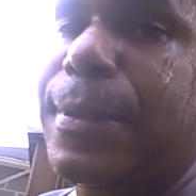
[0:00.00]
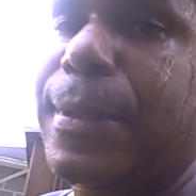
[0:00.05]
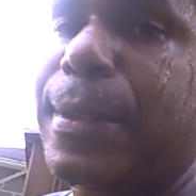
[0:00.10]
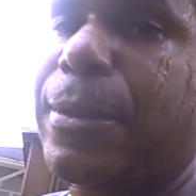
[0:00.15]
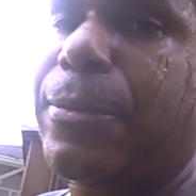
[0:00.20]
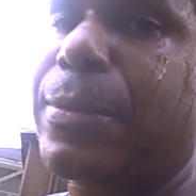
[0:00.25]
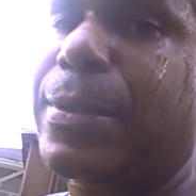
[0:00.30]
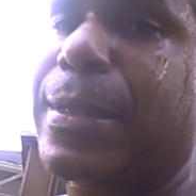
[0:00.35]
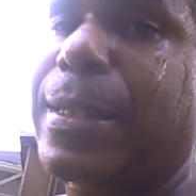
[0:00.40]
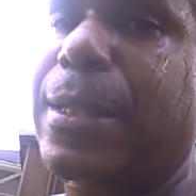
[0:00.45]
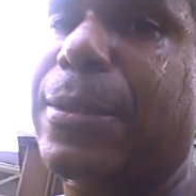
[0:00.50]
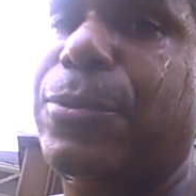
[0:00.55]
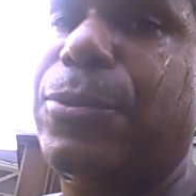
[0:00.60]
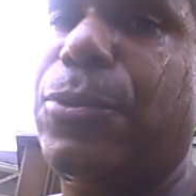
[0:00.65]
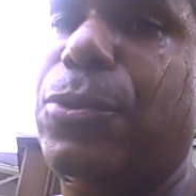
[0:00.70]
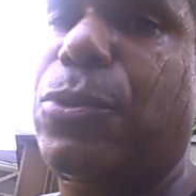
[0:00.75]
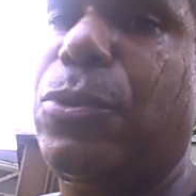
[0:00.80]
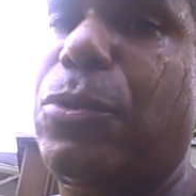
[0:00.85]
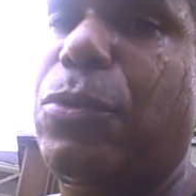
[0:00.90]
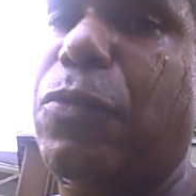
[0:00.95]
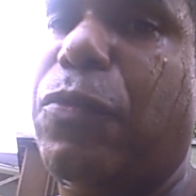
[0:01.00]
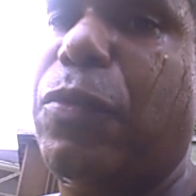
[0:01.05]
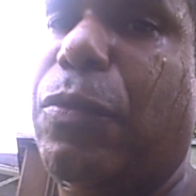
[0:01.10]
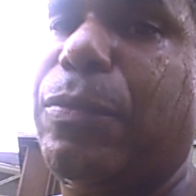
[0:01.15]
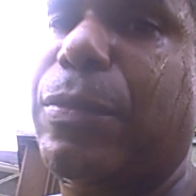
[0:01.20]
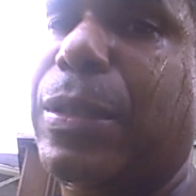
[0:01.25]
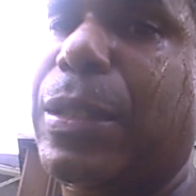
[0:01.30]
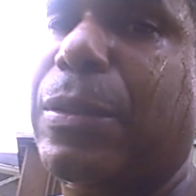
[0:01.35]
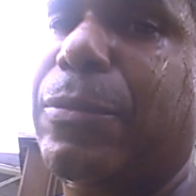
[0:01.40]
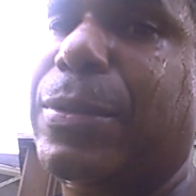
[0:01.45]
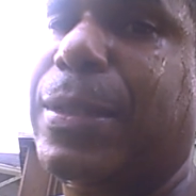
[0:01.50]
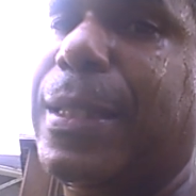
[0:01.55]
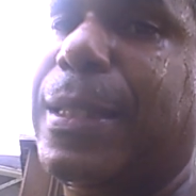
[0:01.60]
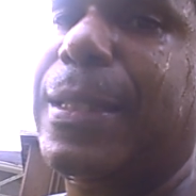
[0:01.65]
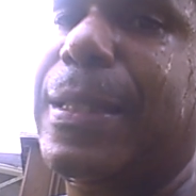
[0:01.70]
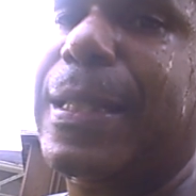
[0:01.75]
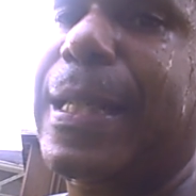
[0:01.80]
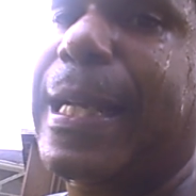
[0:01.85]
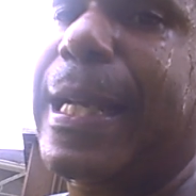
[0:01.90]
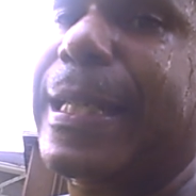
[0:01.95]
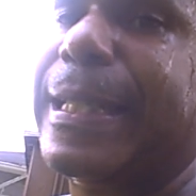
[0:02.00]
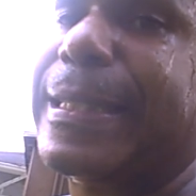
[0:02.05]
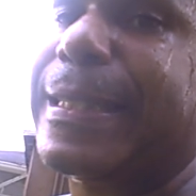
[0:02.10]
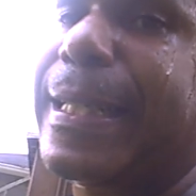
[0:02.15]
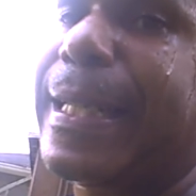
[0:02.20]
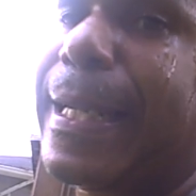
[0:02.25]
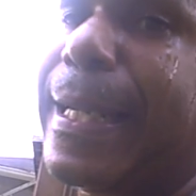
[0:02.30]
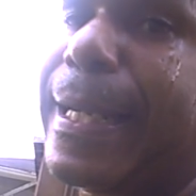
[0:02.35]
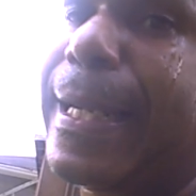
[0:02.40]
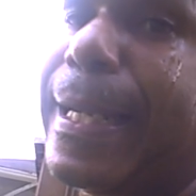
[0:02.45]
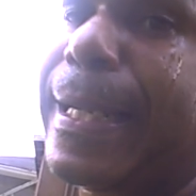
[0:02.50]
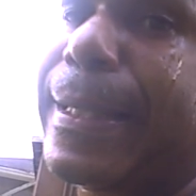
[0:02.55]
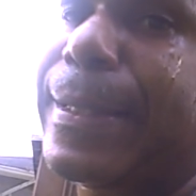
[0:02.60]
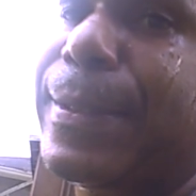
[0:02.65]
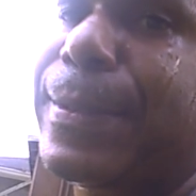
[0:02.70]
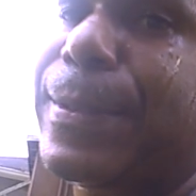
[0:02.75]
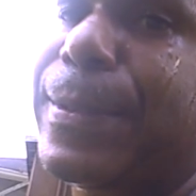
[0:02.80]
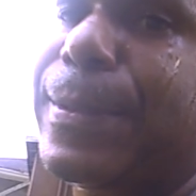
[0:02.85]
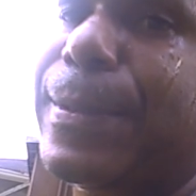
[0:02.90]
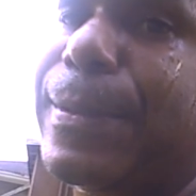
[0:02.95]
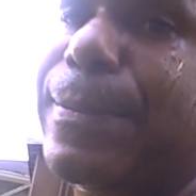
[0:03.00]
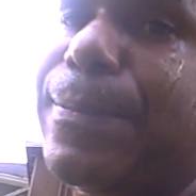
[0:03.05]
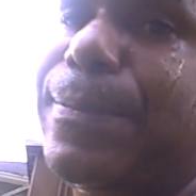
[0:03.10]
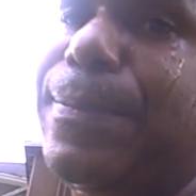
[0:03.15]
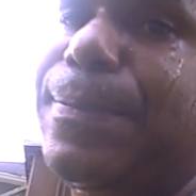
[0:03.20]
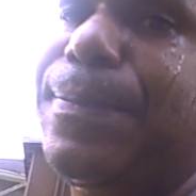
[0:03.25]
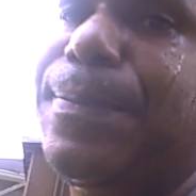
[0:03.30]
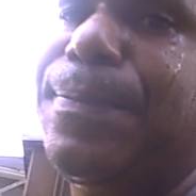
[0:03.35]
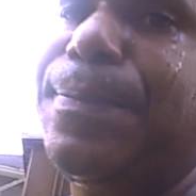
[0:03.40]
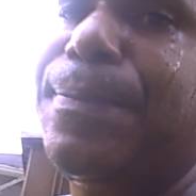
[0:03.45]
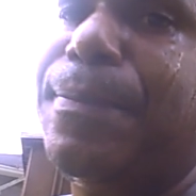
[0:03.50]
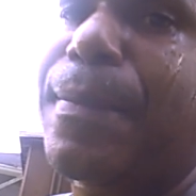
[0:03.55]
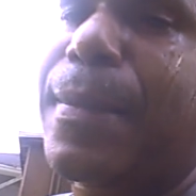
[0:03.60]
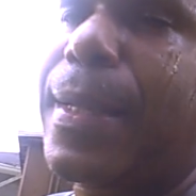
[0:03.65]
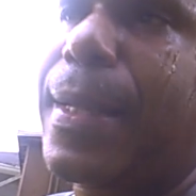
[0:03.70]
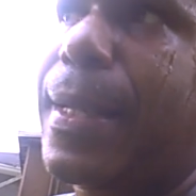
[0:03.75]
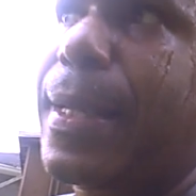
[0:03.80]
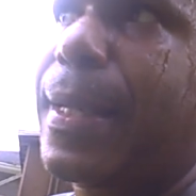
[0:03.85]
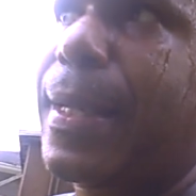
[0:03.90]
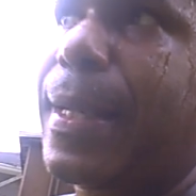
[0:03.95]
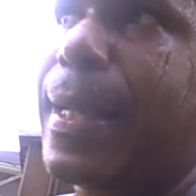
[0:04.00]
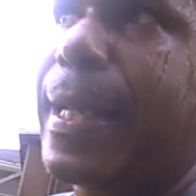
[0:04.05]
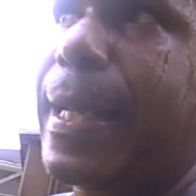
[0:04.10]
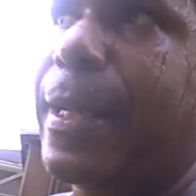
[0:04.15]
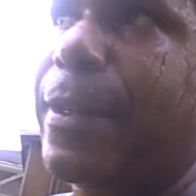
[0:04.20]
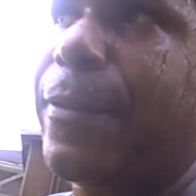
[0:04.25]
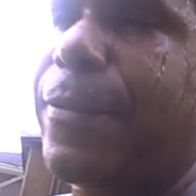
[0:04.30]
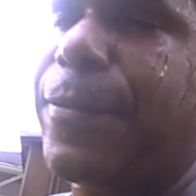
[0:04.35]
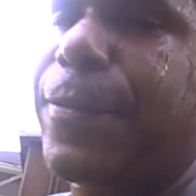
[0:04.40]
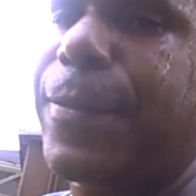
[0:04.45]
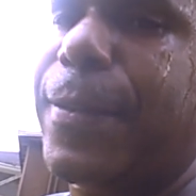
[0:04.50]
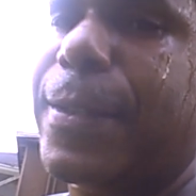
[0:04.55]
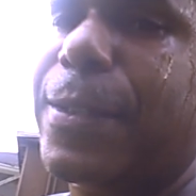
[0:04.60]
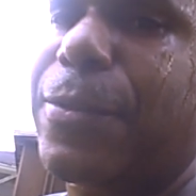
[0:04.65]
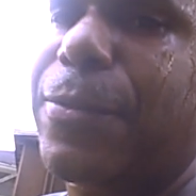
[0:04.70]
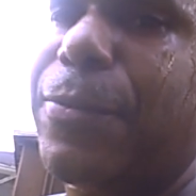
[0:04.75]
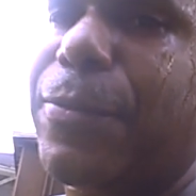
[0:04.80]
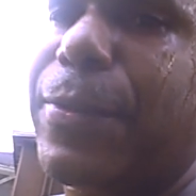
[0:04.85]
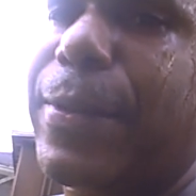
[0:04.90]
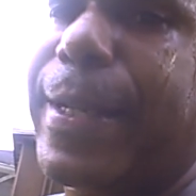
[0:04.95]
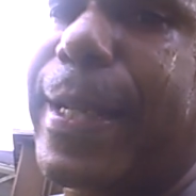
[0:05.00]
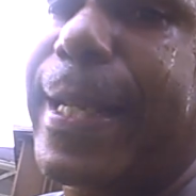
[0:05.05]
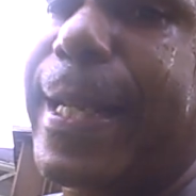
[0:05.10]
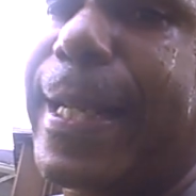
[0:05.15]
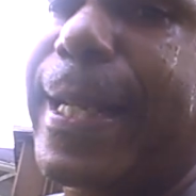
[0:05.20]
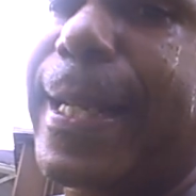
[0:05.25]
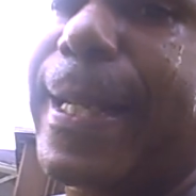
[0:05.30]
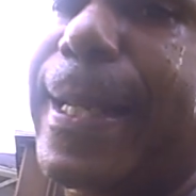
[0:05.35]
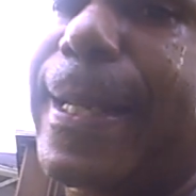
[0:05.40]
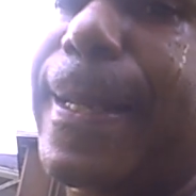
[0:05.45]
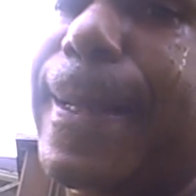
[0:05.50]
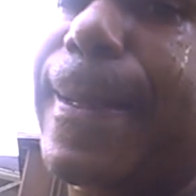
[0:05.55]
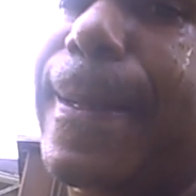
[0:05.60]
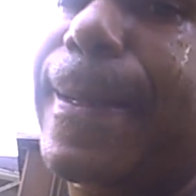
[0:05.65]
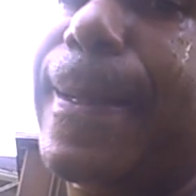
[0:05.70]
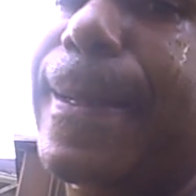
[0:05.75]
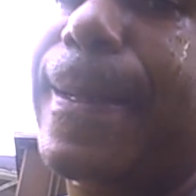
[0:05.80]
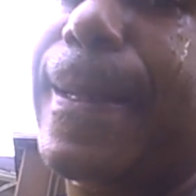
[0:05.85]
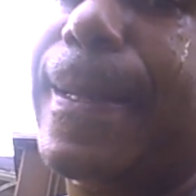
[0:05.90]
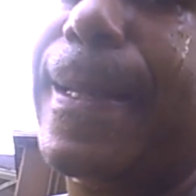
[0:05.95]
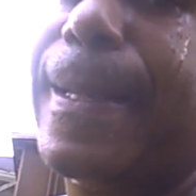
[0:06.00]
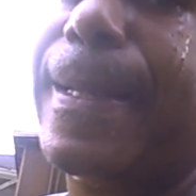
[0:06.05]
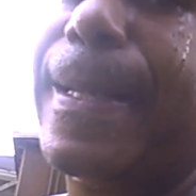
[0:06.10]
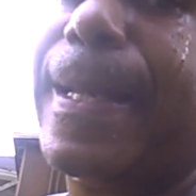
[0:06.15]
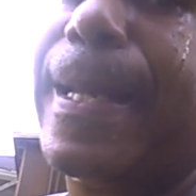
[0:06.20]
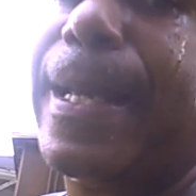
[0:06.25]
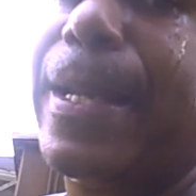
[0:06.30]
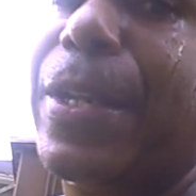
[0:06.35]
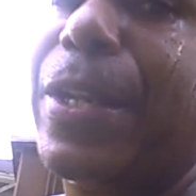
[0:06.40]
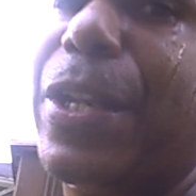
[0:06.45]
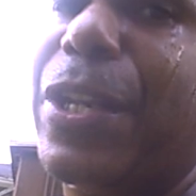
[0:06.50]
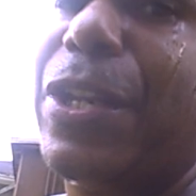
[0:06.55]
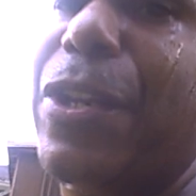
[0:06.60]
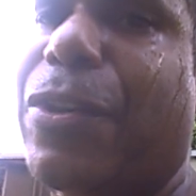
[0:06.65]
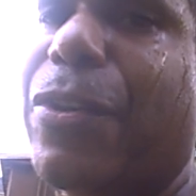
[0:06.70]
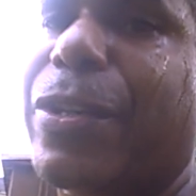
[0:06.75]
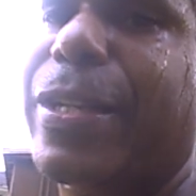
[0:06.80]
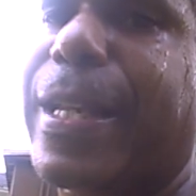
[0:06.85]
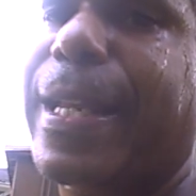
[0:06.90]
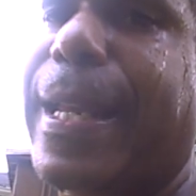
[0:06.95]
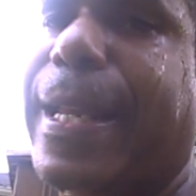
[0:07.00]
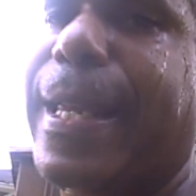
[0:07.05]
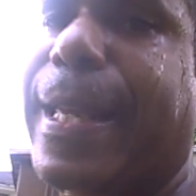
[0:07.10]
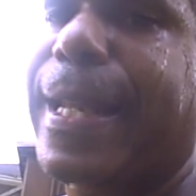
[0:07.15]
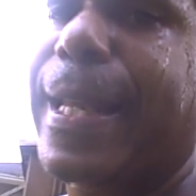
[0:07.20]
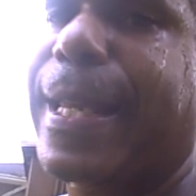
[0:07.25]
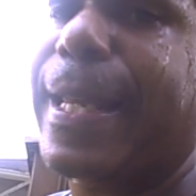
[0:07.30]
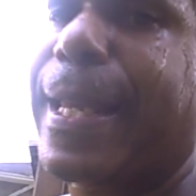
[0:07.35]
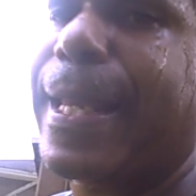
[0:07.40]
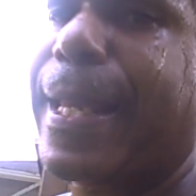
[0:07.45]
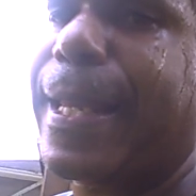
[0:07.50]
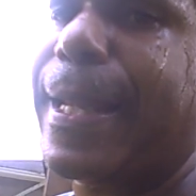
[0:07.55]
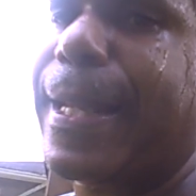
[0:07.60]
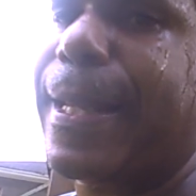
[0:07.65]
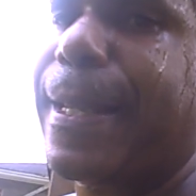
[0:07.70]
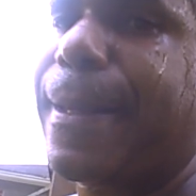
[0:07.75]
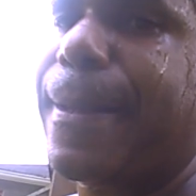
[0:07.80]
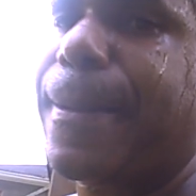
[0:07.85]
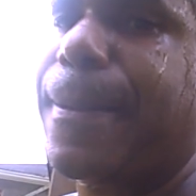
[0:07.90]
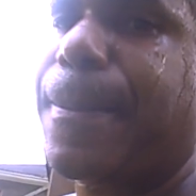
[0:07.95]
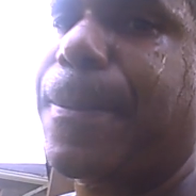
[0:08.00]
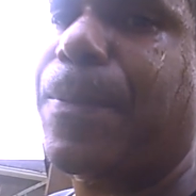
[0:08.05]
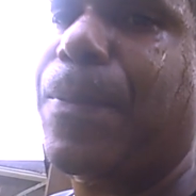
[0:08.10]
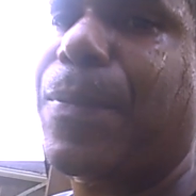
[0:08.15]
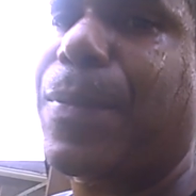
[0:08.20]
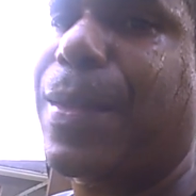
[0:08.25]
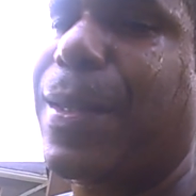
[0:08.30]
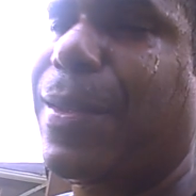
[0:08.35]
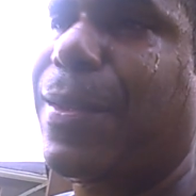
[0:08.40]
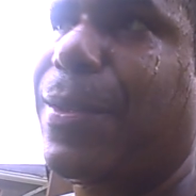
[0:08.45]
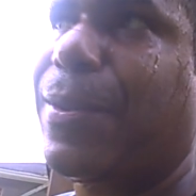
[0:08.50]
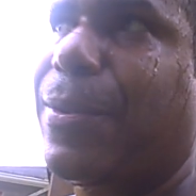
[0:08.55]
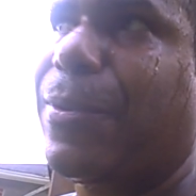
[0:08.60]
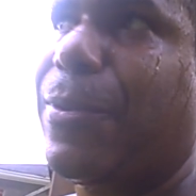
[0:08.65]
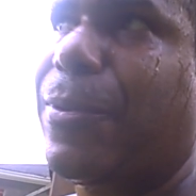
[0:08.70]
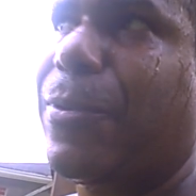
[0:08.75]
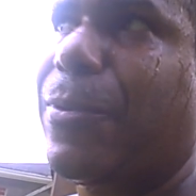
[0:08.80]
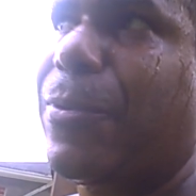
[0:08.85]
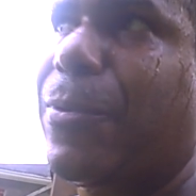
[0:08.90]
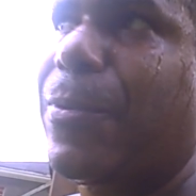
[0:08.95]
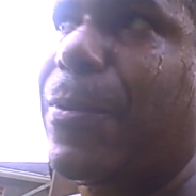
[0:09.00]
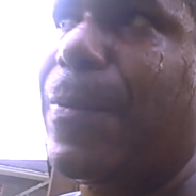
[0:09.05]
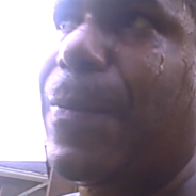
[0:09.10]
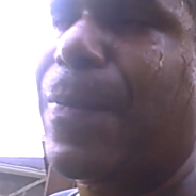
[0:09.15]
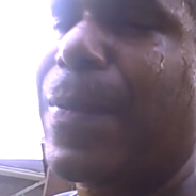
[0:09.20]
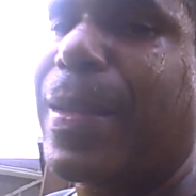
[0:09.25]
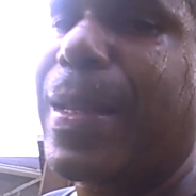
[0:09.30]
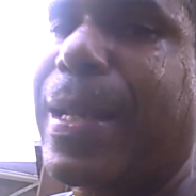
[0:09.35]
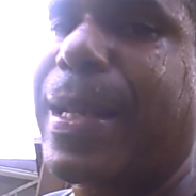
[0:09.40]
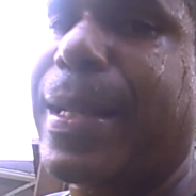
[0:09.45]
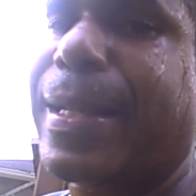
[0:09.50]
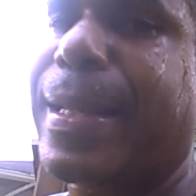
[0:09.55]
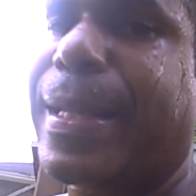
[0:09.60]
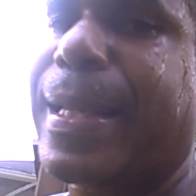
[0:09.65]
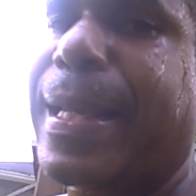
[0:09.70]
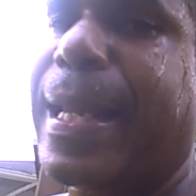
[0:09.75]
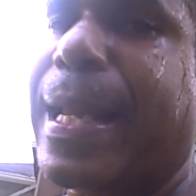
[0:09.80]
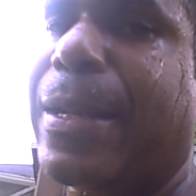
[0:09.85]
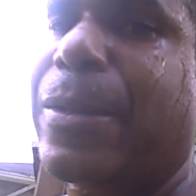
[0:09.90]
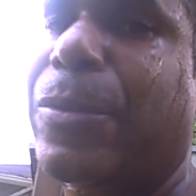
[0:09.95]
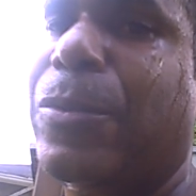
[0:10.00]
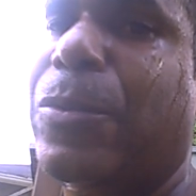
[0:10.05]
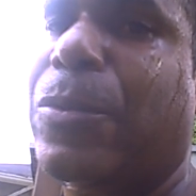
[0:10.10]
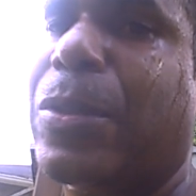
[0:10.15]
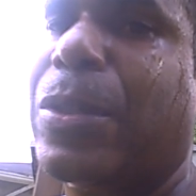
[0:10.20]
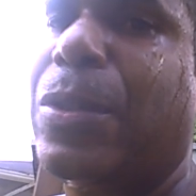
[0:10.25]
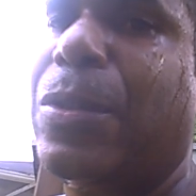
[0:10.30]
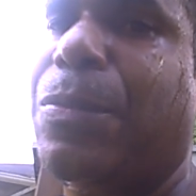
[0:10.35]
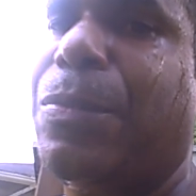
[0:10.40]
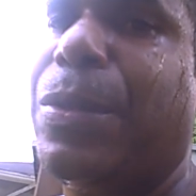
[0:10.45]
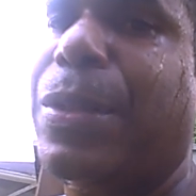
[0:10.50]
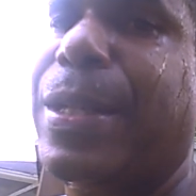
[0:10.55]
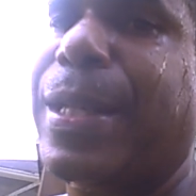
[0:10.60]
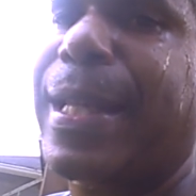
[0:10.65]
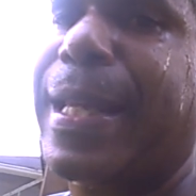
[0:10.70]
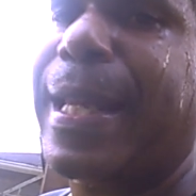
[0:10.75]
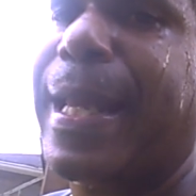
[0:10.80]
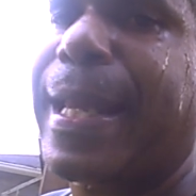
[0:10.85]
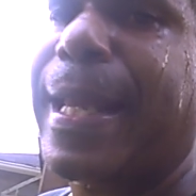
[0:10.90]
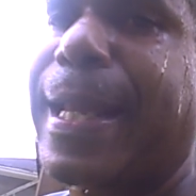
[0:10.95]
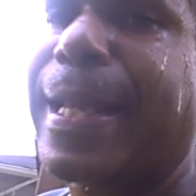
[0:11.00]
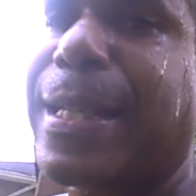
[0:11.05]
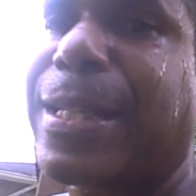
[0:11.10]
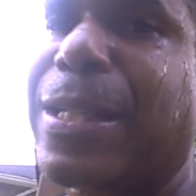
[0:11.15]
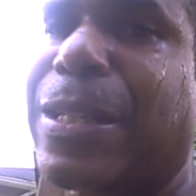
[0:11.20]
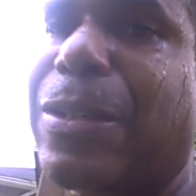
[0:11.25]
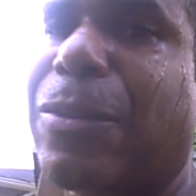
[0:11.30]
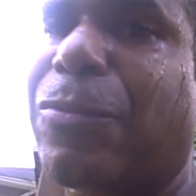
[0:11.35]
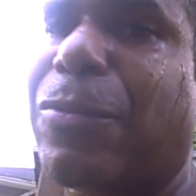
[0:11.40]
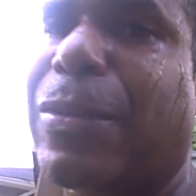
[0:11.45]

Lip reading: So it was not too cool for me. I was getting kind of tired, getting kind of frustrated, and getting kind of irritated, and, you know, I didn't have no communication